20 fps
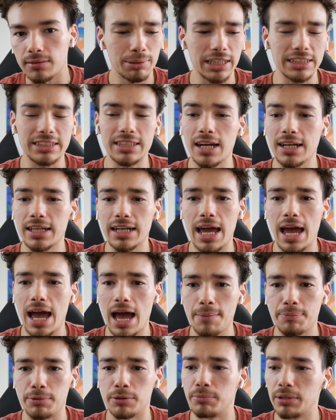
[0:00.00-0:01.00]
But that's not going to
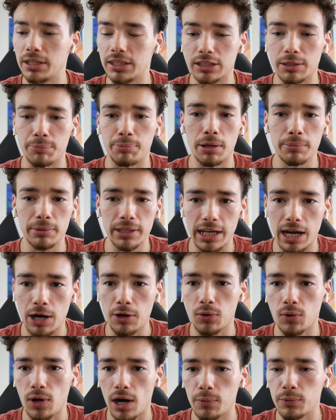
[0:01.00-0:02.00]
happen because the public
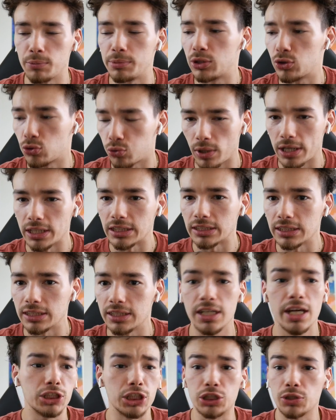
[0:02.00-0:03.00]
outcry would be
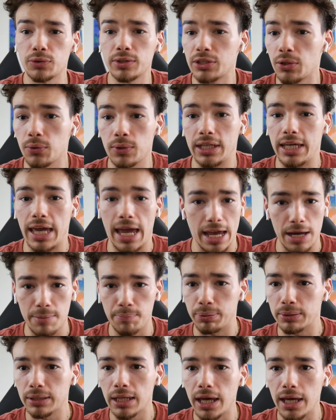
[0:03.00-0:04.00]
crazy. Chicharito
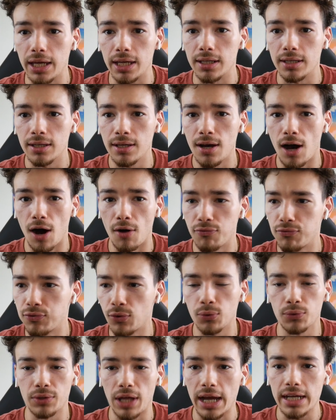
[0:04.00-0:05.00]
can't play a
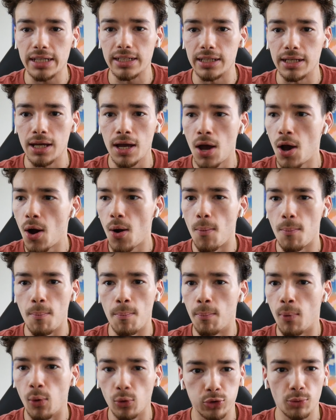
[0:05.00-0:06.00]
full ninety
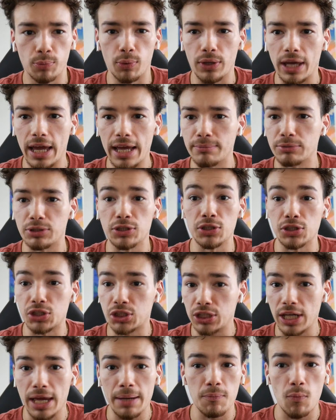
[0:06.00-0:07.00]
multiple games in the
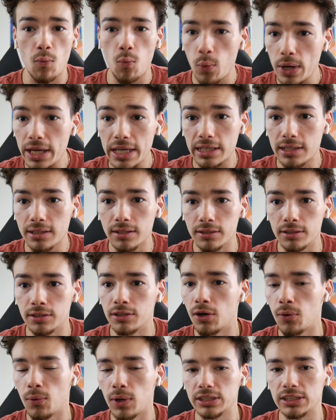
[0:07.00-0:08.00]
same week, you
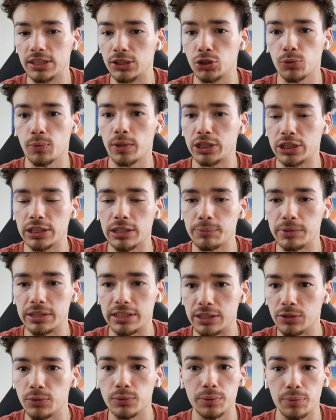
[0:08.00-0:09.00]
know, a situation that we
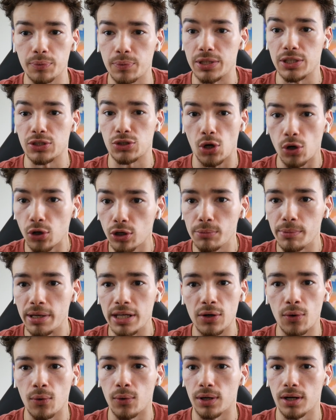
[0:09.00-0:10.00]
deal with with a
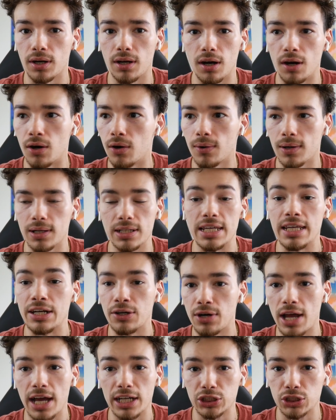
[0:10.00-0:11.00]
tournament or, a, or an
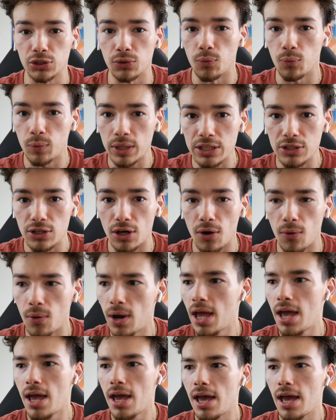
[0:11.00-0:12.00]
international window.